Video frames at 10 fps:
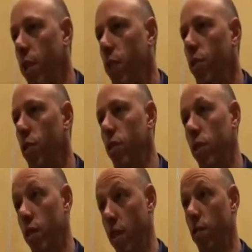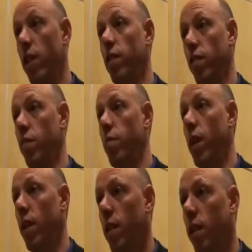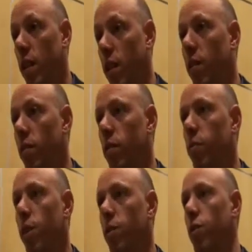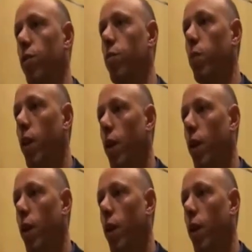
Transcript: patients, a relatively mildly depressed group